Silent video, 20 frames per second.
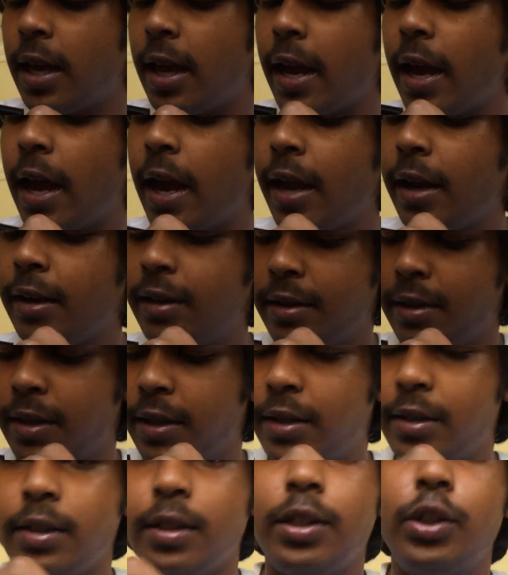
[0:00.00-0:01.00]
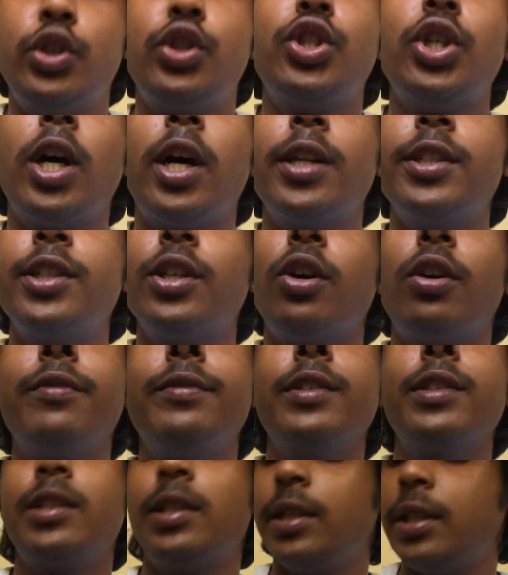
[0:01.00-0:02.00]
and there's a charger
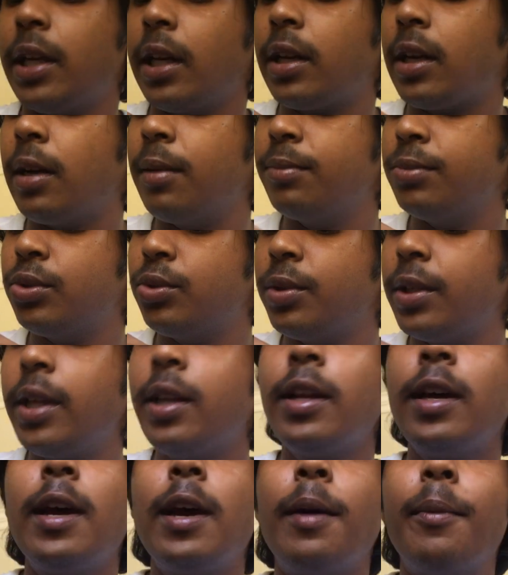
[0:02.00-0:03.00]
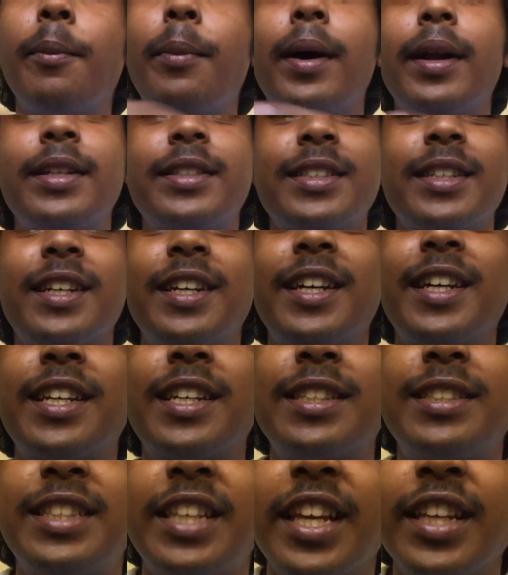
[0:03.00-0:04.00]
obviously that comes with it, but
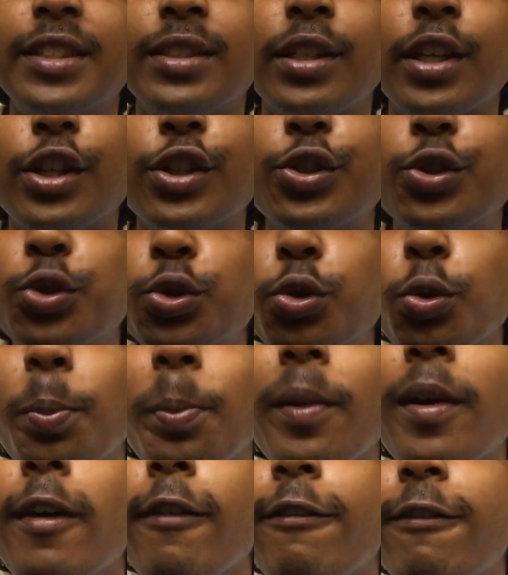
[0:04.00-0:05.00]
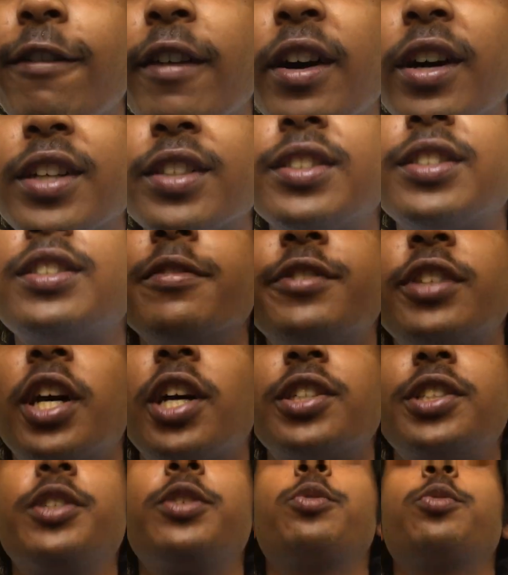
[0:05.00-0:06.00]
it says super fast
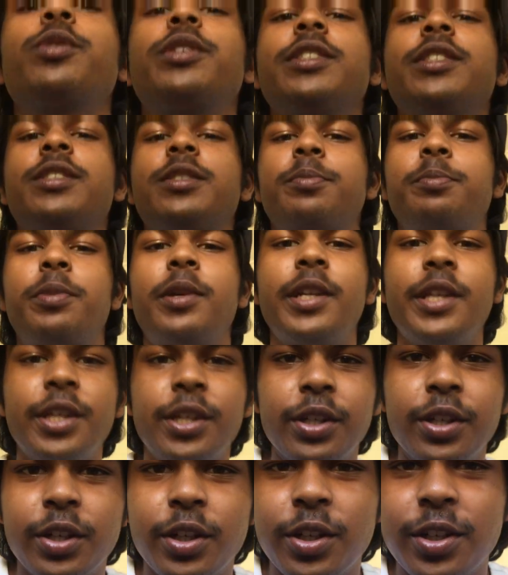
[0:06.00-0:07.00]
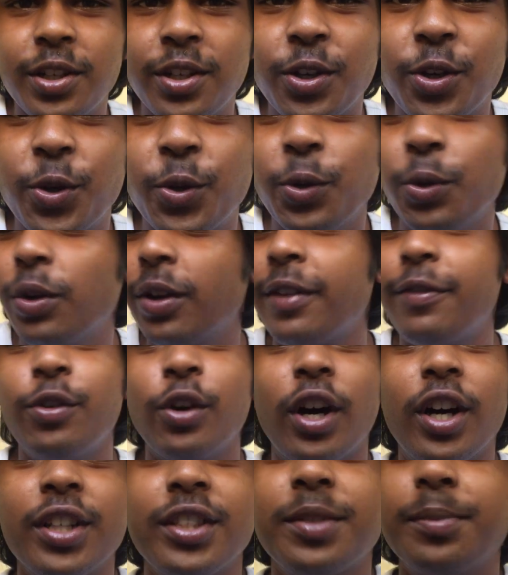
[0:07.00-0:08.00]
charging, which is pretty cool if you
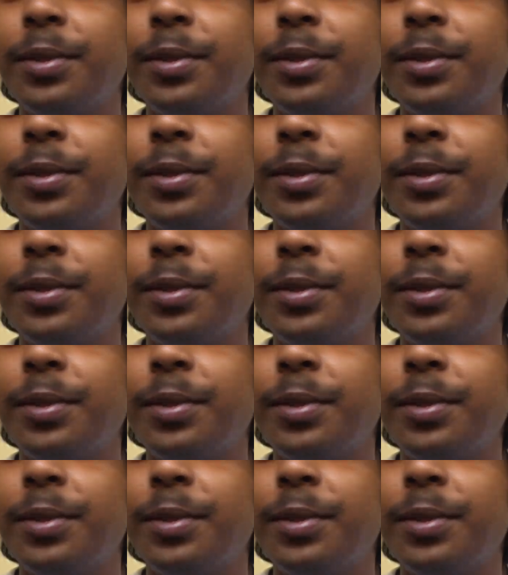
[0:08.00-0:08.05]
ask